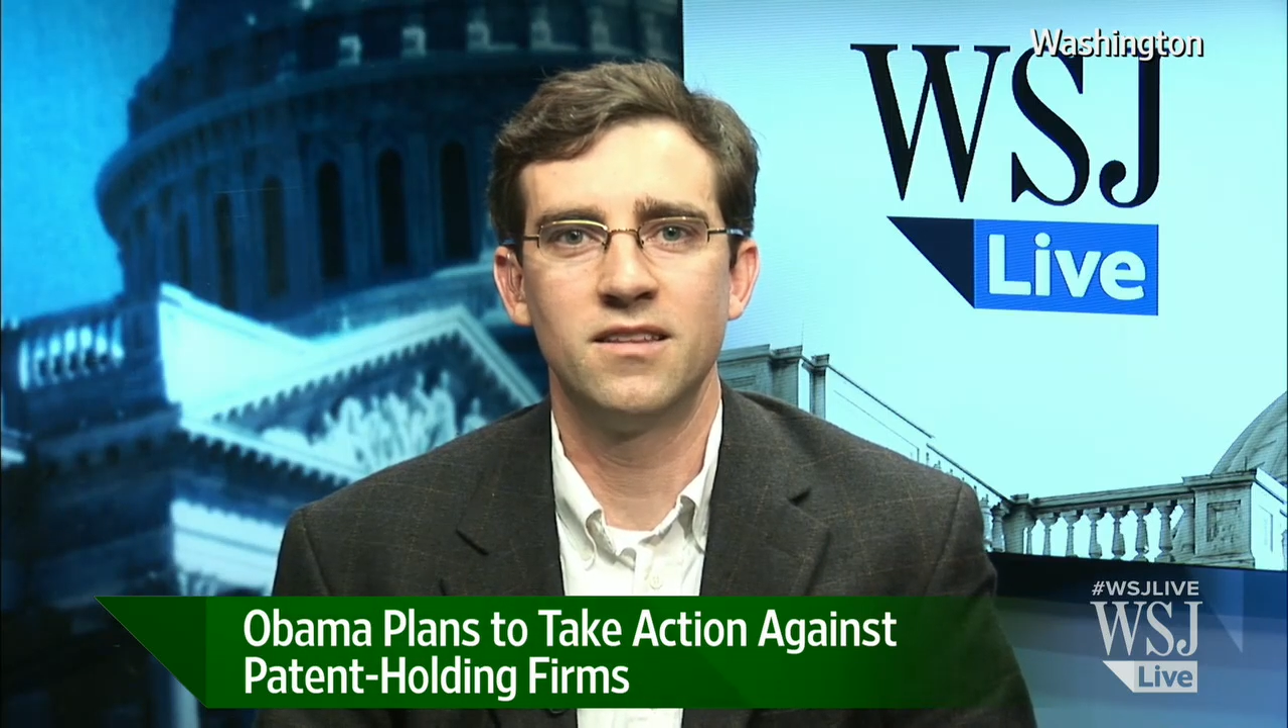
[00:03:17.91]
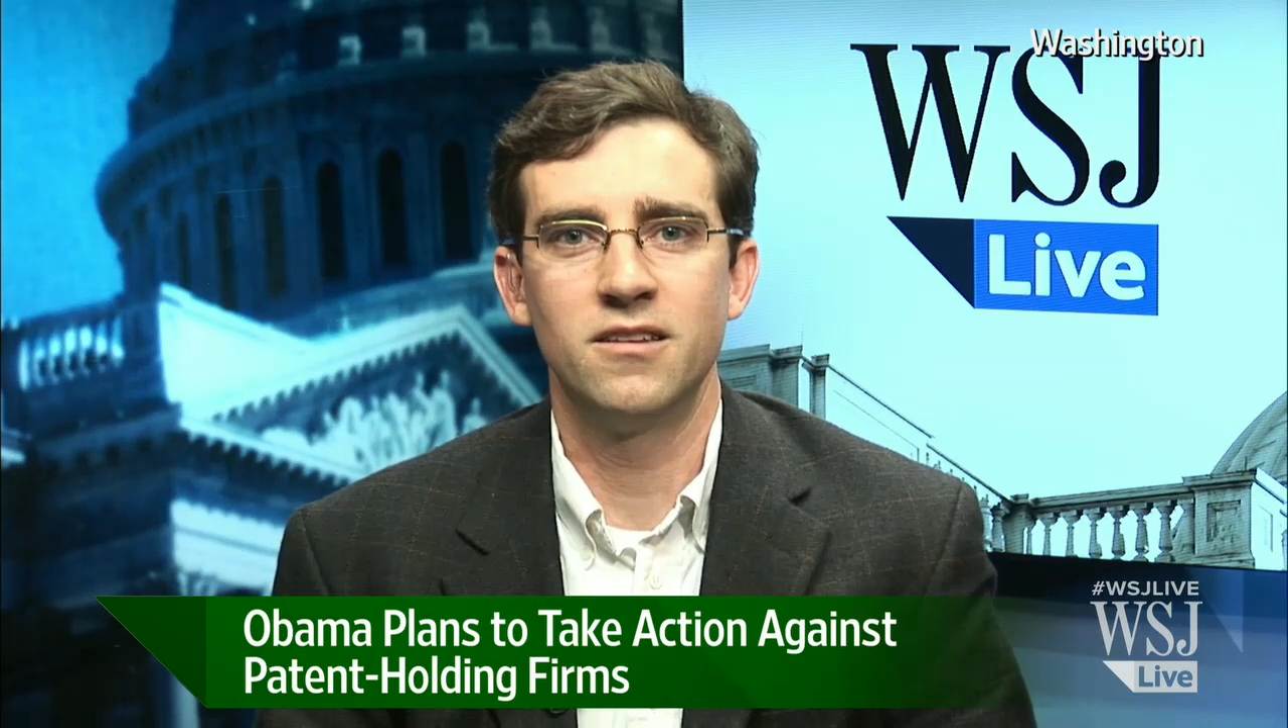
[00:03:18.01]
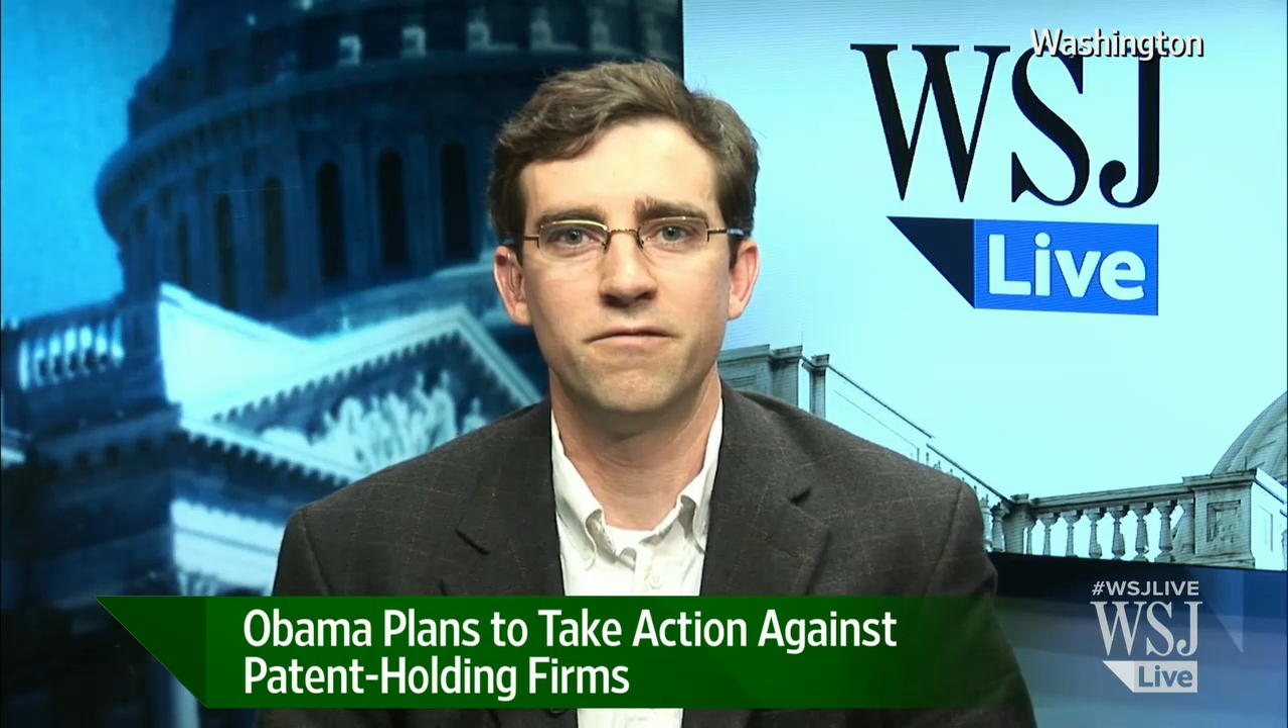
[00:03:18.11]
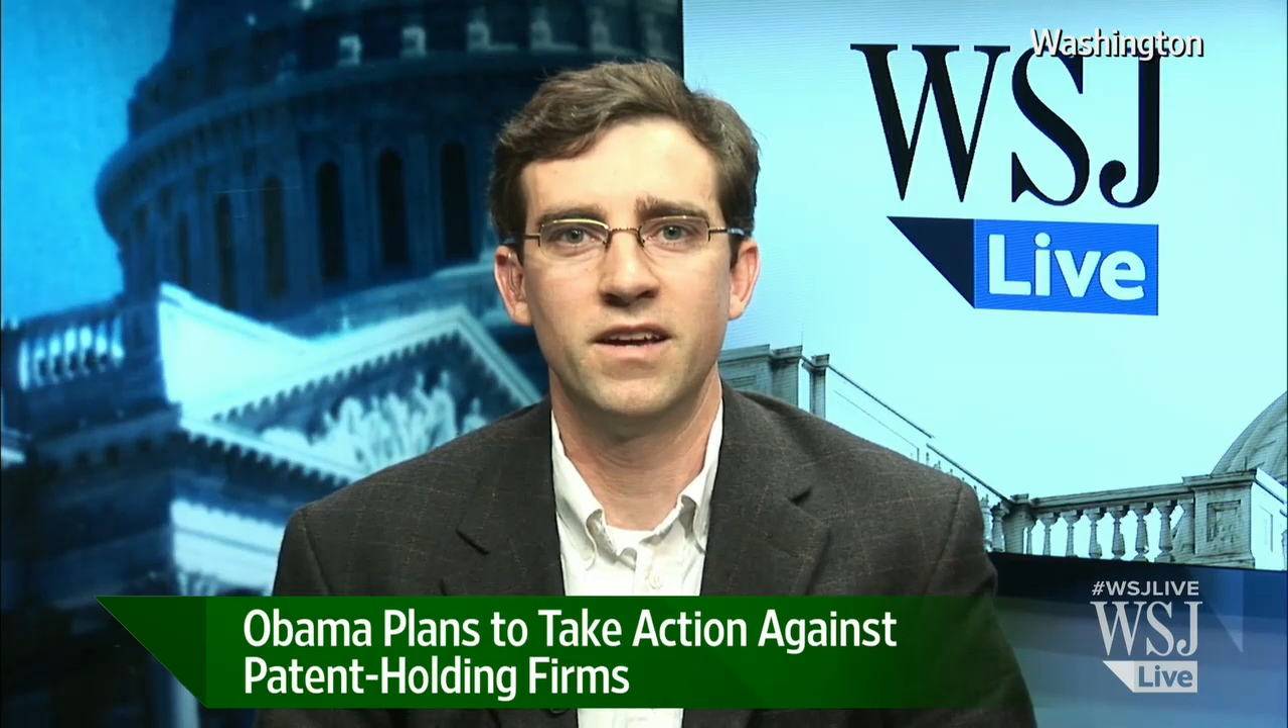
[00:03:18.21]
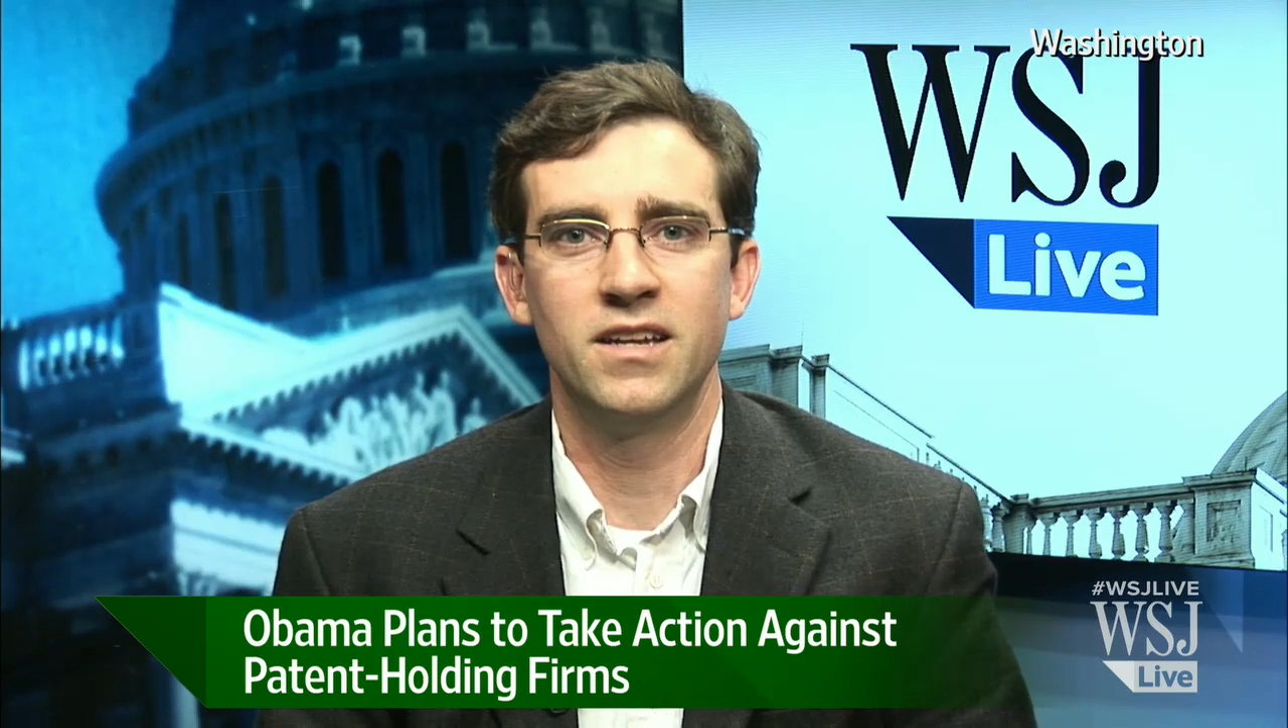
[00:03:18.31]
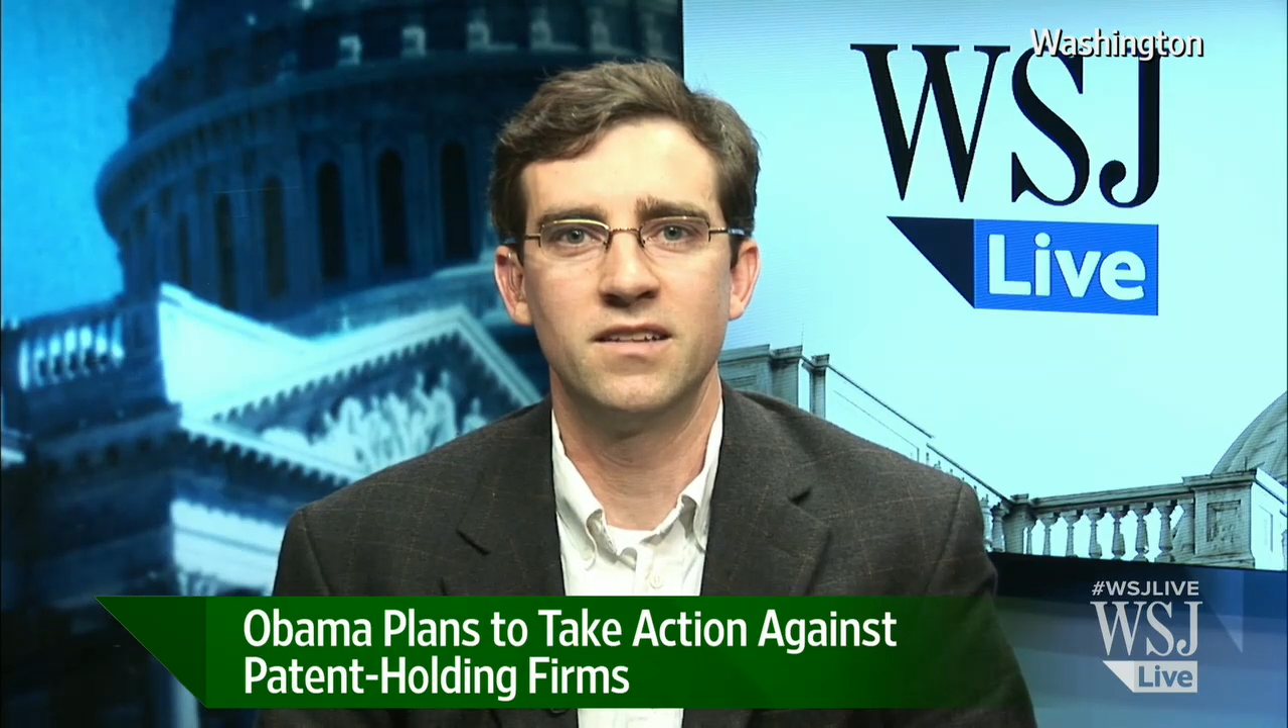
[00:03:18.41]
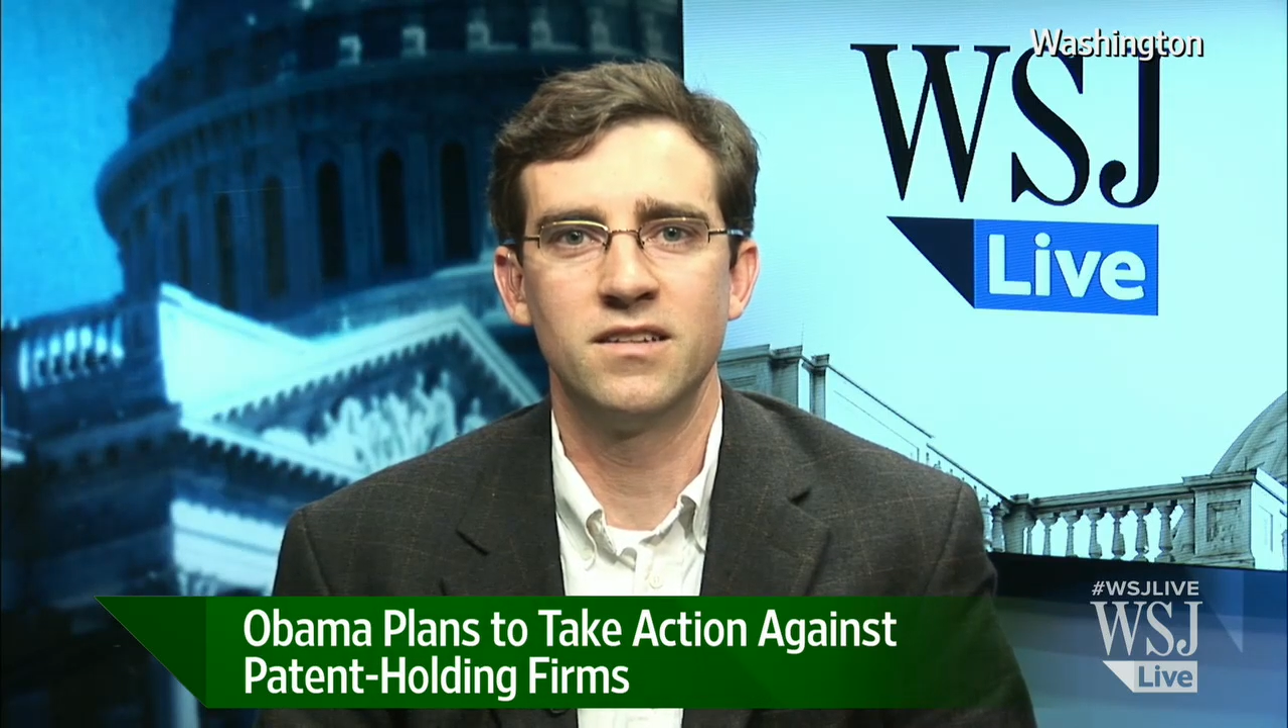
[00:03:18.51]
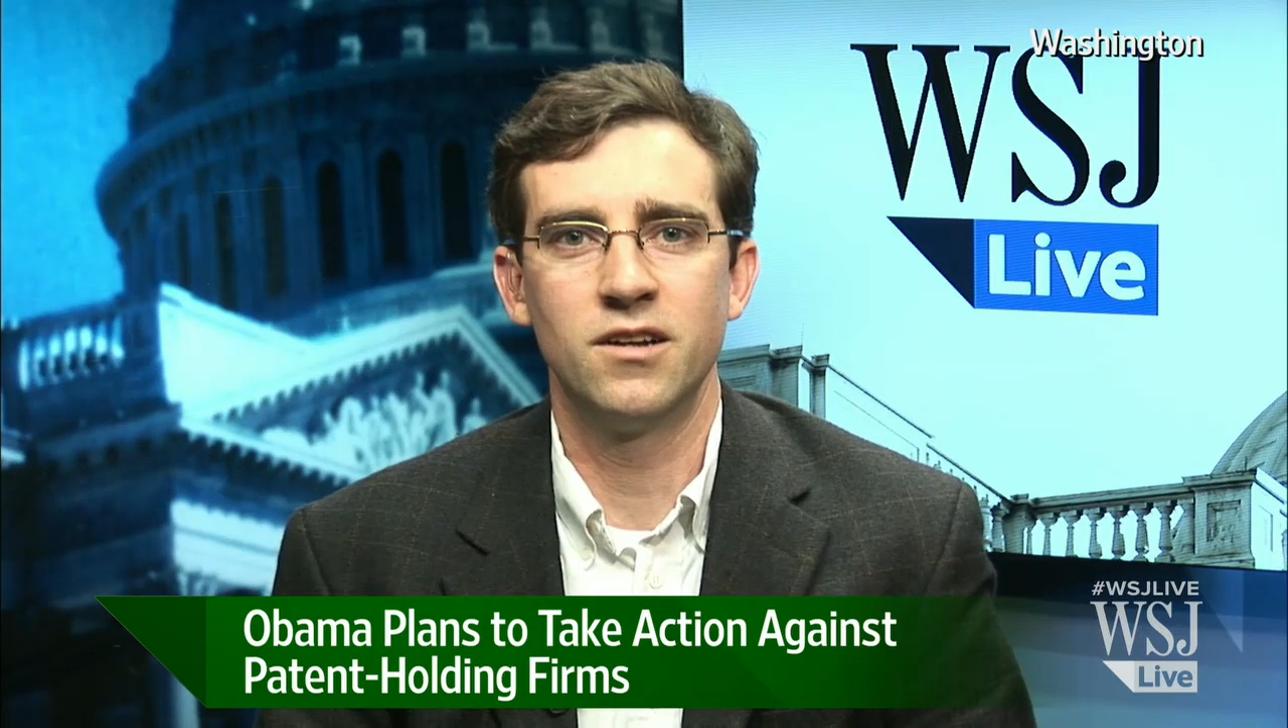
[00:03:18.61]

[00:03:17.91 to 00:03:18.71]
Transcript: the defendants